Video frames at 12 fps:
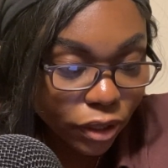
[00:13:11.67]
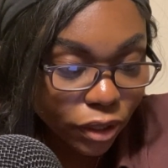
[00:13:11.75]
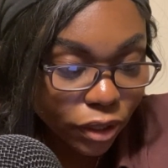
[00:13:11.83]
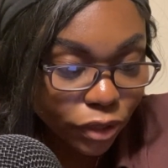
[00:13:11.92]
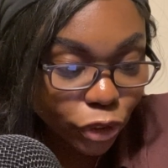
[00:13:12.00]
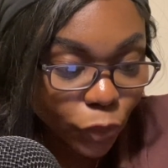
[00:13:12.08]

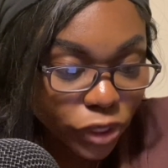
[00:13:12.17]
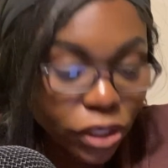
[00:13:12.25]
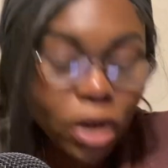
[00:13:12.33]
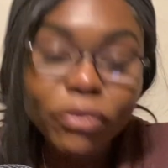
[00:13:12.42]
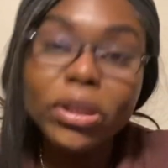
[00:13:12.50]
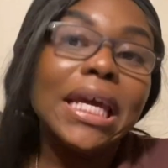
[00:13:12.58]
so it's
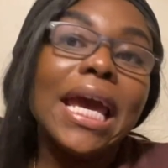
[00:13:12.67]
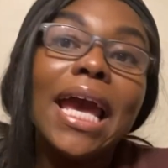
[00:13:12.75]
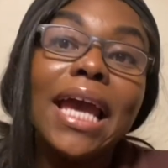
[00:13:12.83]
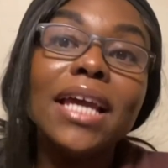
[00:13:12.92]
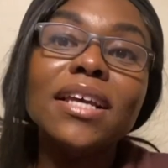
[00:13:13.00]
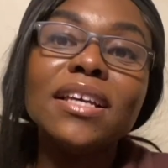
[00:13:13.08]
not really
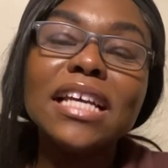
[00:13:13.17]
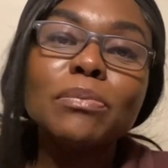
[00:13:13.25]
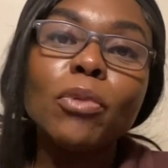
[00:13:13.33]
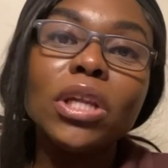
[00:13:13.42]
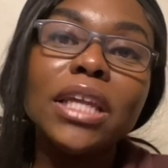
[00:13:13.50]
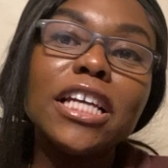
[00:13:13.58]
hate. It's
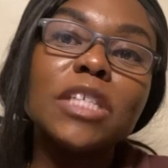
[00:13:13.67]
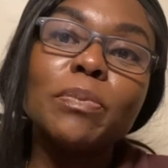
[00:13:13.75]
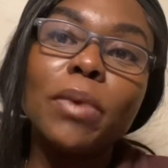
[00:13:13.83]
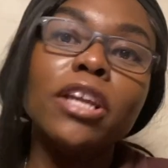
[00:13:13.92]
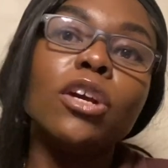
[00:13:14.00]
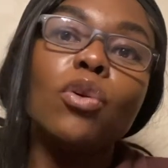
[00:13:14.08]
more like
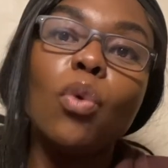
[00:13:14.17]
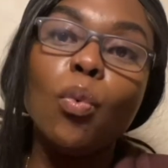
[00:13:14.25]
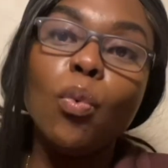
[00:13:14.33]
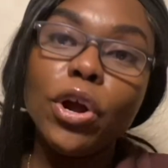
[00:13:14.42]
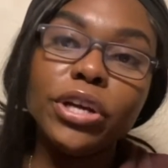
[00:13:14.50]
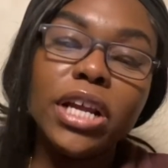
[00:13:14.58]
spreading
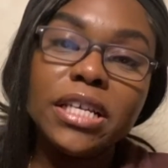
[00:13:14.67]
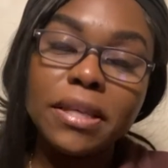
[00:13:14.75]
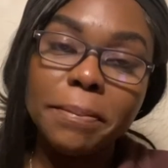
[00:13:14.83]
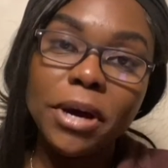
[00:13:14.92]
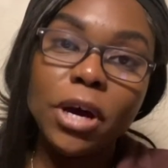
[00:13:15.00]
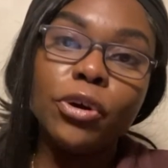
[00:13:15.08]
awareness
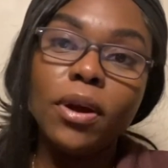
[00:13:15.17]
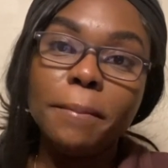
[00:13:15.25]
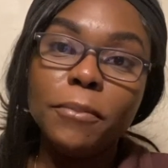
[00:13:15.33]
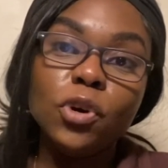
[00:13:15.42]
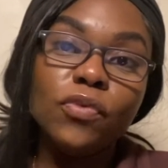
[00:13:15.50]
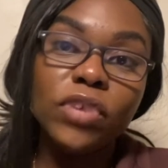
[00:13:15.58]
about a
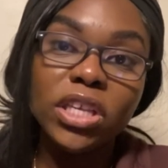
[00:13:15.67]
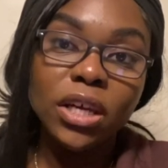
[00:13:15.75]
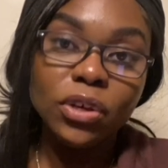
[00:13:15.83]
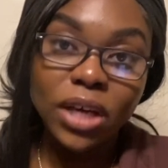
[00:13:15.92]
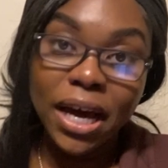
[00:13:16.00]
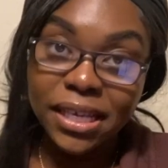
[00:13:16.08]
movie that
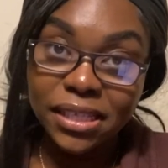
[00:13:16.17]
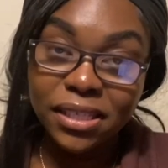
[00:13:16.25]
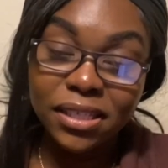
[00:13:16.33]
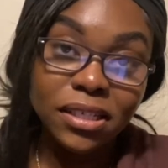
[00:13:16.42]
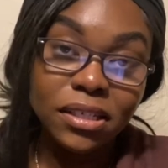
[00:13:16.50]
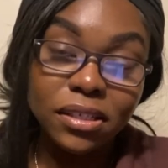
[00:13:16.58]
you guys
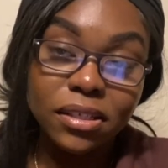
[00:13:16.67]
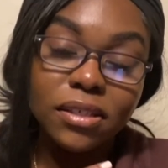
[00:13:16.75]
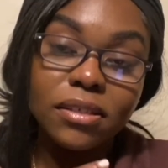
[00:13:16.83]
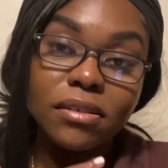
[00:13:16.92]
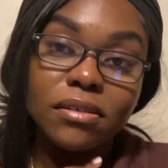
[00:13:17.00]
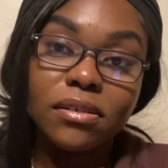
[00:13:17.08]

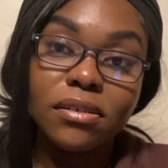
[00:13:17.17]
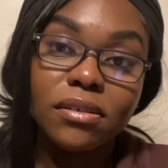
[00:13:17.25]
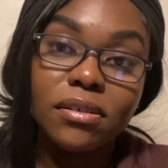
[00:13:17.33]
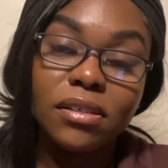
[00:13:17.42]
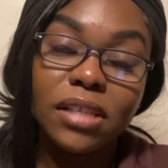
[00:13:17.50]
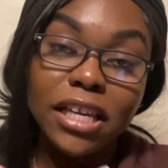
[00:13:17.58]
didn't,
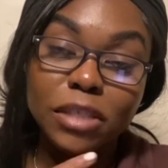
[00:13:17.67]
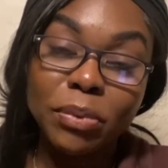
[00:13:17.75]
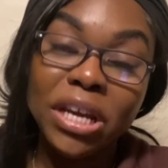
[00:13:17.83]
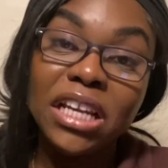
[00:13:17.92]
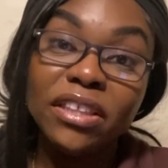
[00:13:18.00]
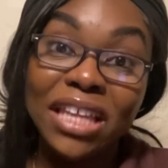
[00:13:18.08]
like,
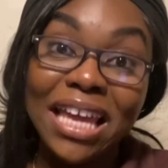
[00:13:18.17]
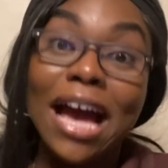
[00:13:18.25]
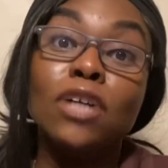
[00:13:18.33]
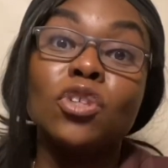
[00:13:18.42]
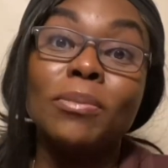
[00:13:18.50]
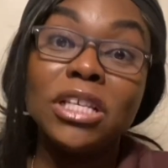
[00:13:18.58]
spreading the
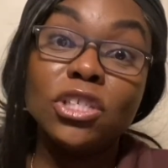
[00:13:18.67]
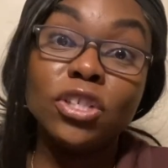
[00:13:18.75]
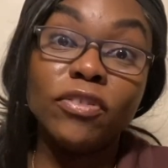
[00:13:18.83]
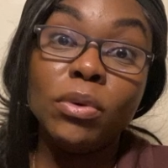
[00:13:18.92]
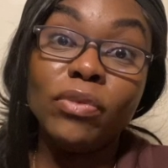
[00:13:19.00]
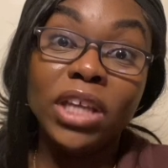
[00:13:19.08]
actual message
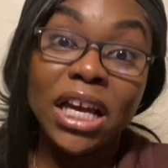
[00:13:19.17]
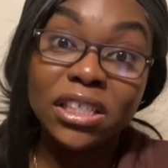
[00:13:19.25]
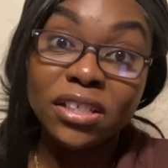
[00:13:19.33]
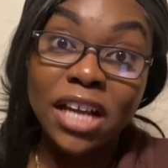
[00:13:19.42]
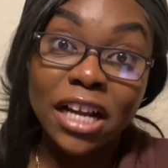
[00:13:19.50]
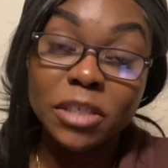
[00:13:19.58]
of the movie that you guys
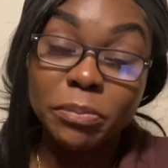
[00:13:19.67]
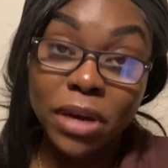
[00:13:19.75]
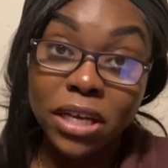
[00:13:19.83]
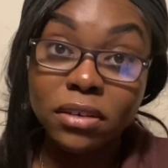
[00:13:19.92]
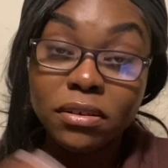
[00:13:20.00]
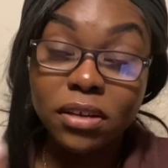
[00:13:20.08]
didn't actually
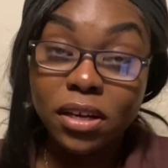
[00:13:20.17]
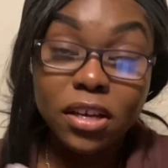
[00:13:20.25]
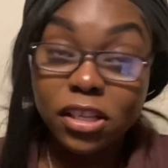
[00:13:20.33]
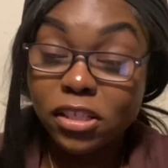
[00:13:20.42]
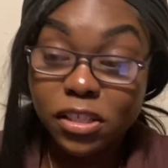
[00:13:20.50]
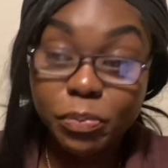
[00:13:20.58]

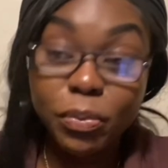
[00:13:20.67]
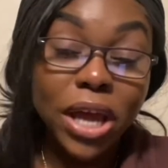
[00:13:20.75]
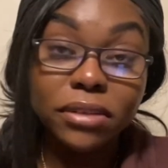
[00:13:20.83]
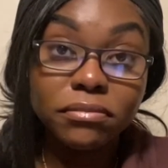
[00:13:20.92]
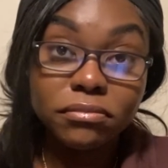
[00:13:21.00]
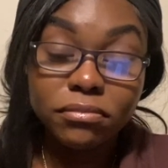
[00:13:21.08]

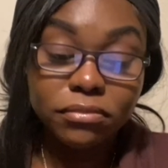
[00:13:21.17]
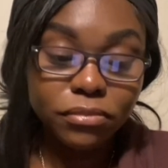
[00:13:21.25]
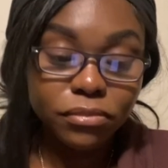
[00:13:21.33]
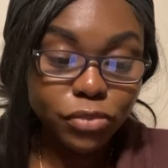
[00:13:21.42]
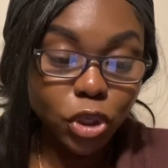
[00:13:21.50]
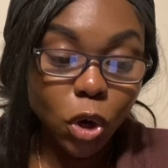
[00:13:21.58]
spread.
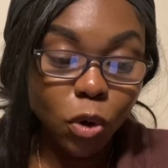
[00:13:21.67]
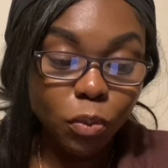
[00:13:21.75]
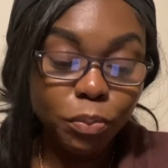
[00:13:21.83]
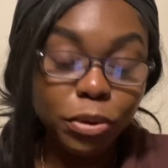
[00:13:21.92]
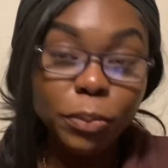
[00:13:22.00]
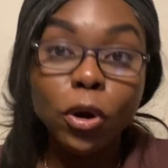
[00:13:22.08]
So
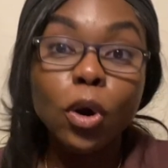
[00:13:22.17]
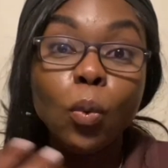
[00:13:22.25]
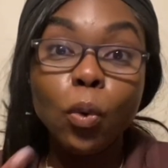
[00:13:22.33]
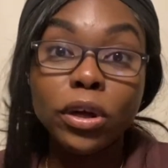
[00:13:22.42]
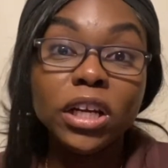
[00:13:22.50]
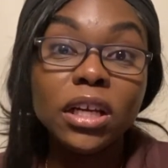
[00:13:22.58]
people are
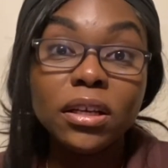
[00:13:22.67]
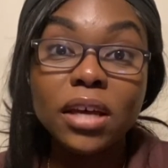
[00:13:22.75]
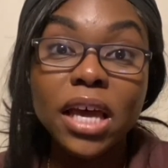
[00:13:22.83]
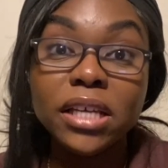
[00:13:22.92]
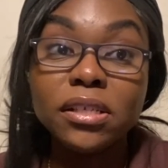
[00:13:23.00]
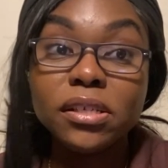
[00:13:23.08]
warning
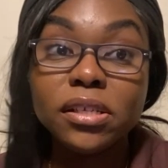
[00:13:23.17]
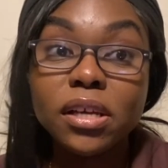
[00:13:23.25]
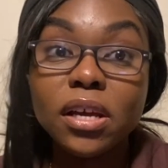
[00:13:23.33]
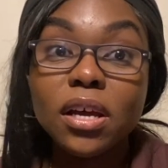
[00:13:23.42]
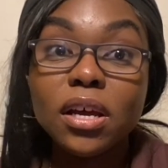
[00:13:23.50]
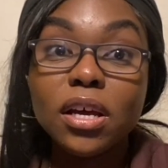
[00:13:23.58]
and
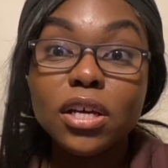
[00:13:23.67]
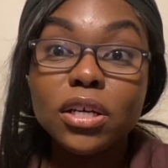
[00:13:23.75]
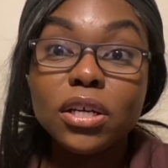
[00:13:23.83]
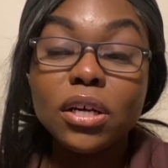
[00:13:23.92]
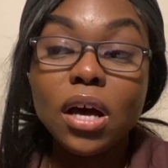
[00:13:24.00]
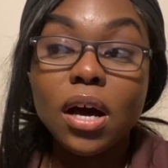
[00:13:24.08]

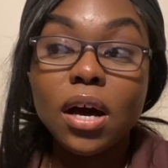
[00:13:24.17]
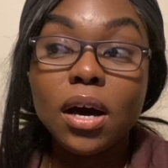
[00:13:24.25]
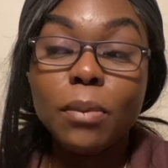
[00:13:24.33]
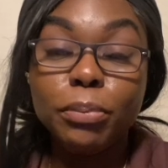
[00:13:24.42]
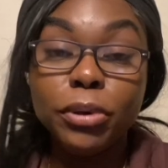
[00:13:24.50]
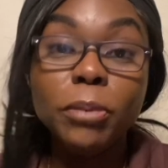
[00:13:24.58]

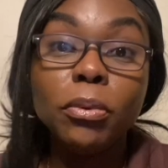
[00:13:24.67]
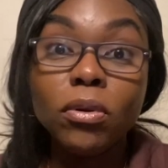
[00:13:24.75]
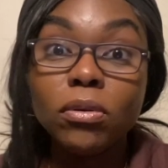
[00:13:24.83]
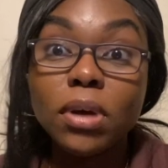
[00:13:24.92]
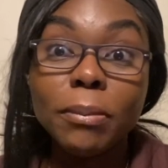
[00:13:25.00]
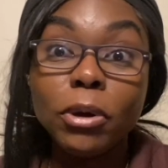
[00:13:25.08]

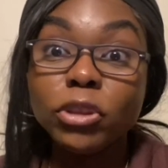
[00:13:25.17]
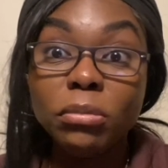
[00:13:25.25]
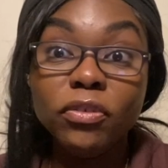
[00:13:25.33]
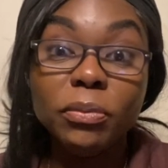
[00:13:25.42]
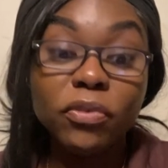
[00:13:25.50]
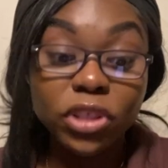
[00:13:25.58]
people about the
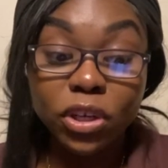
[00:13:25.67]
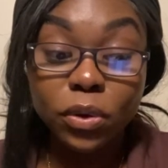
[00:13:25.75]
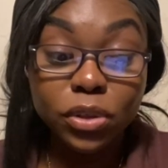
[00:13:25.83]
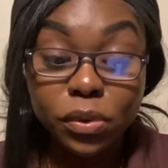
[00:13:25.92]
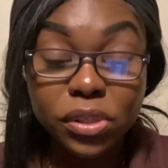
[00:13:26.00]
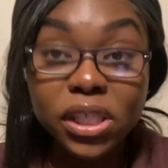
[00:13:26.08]
movie before they
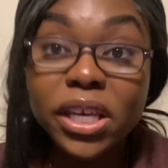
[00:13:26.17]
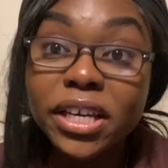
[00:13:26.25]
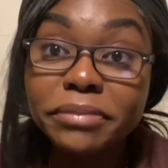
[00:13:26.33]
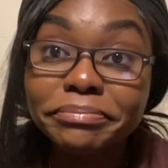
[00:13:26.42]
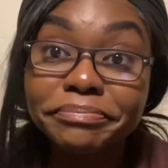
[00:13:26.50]
go see it,